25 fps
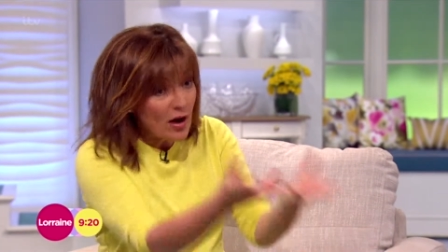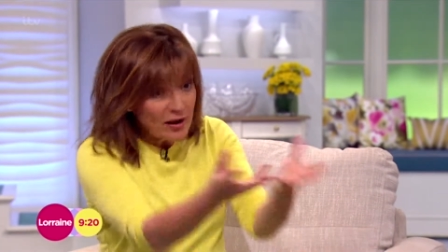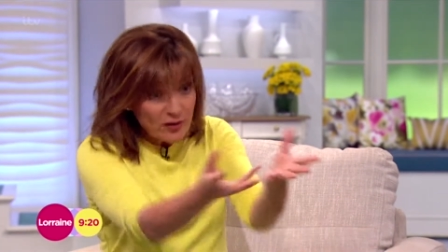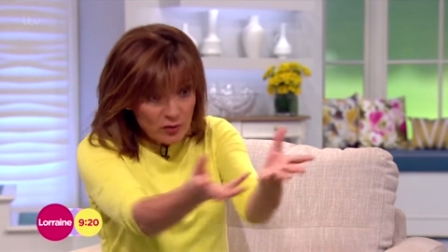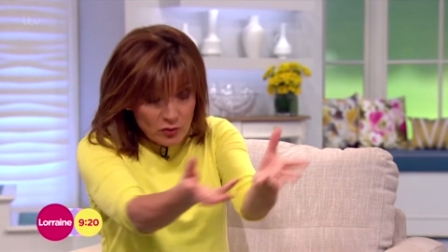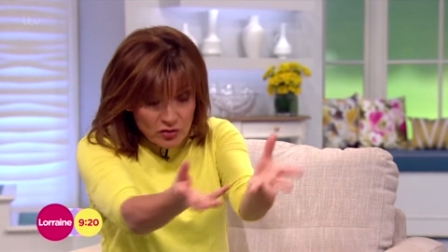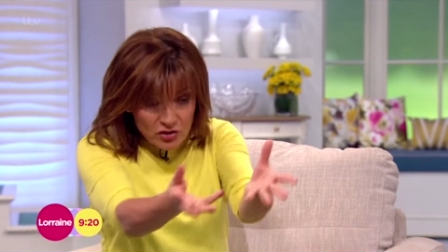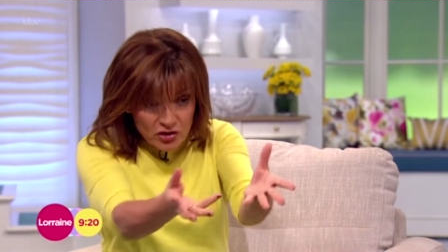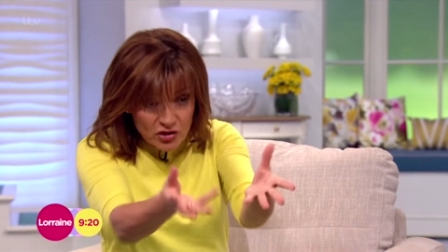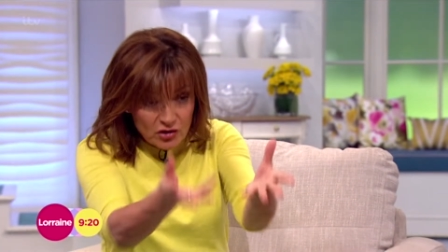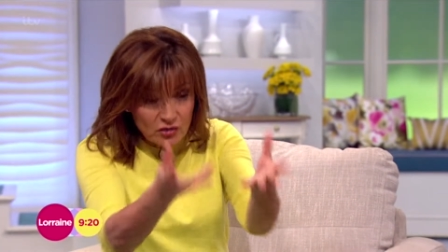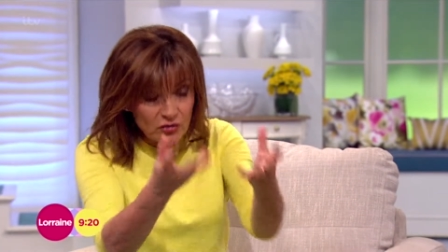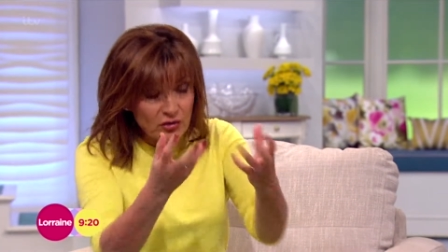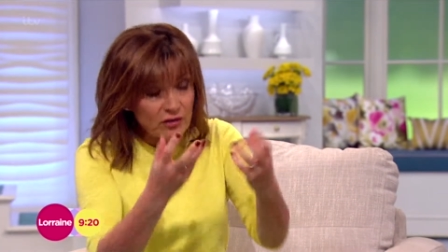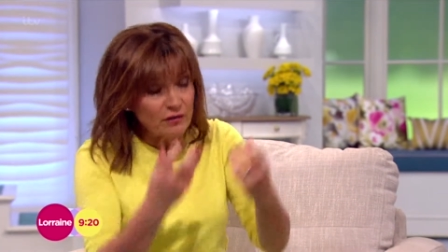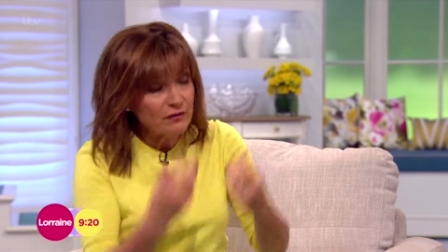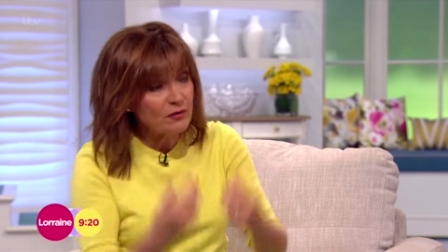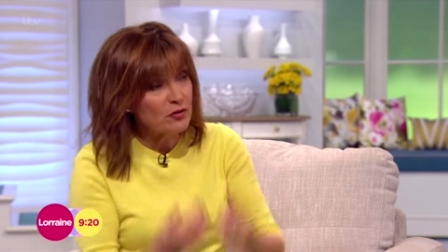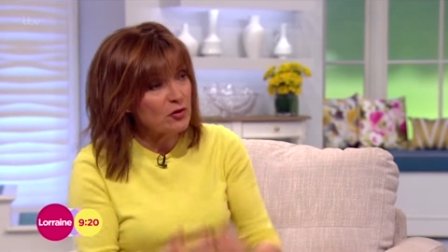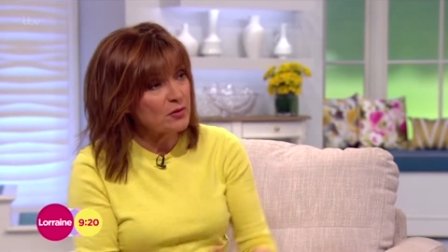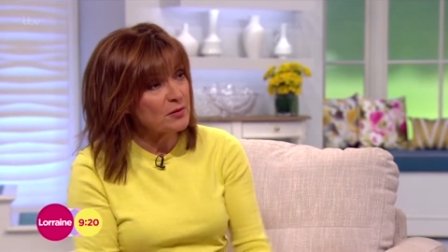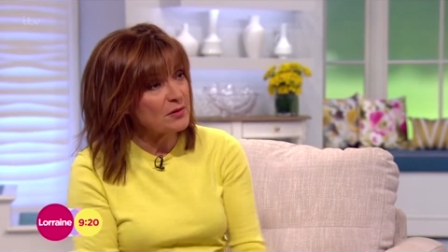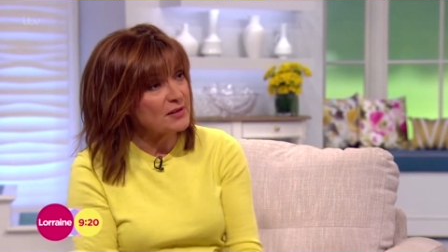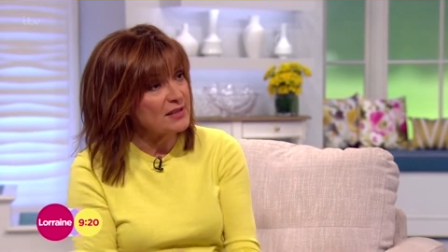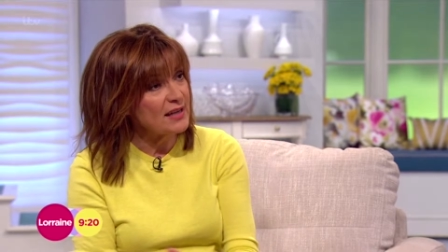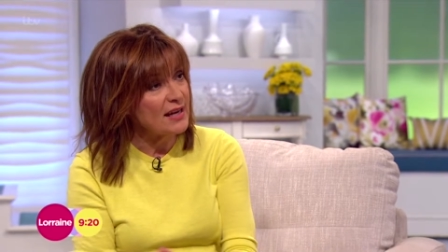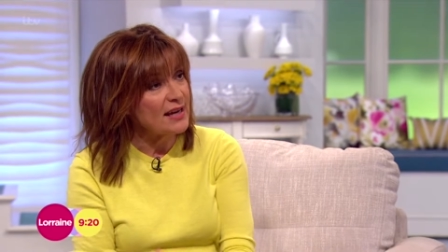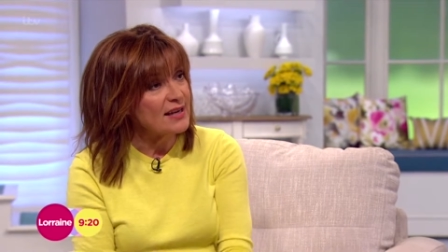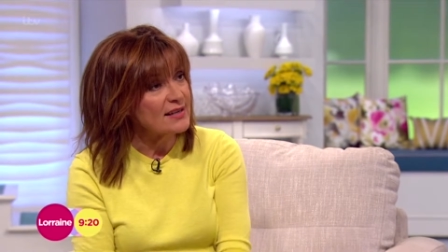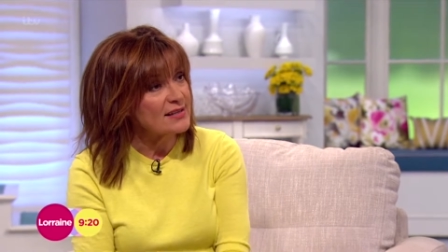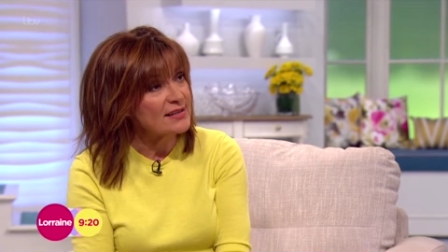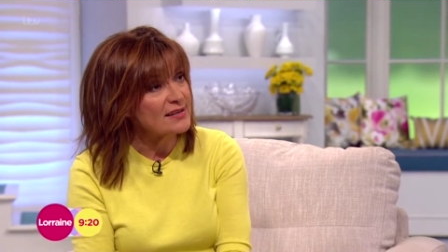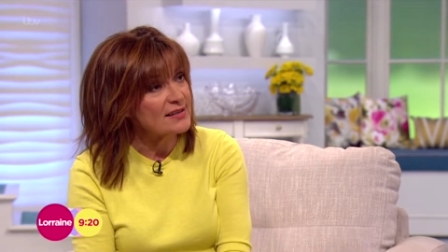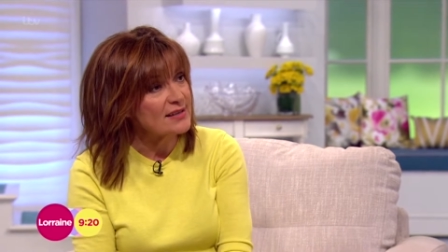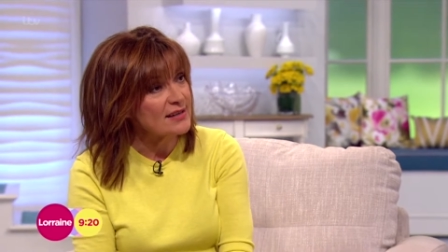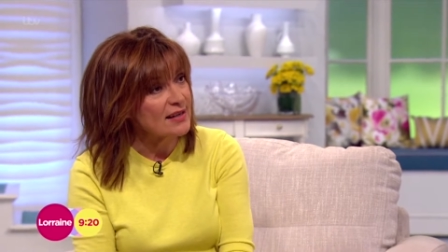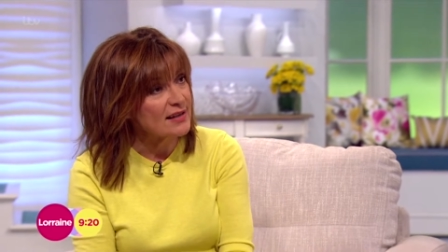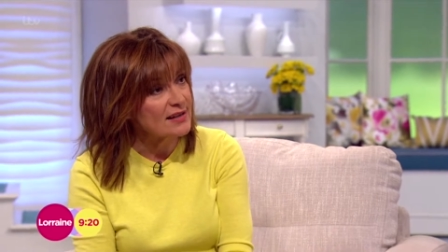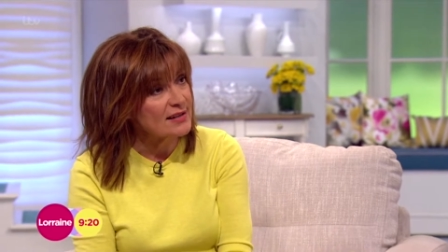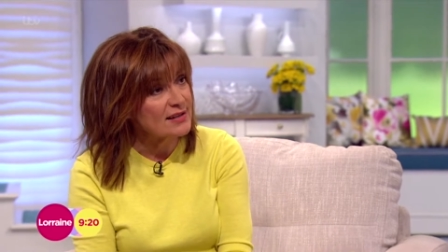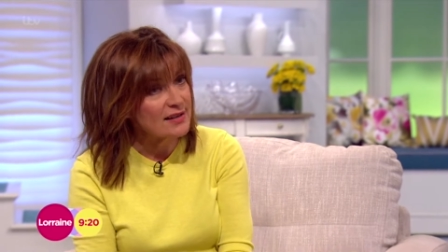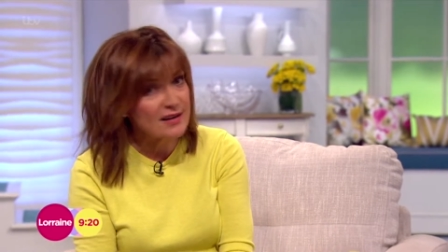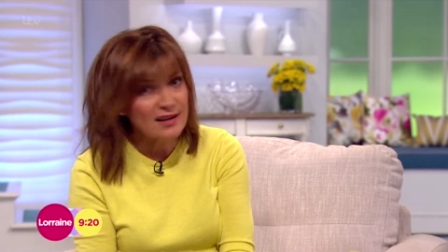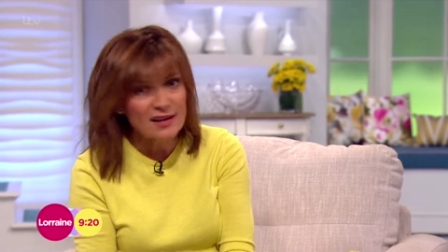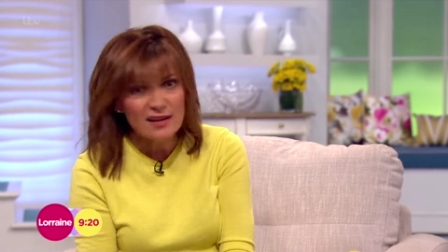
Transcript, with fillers: and also you're looking forward to exercise. Do you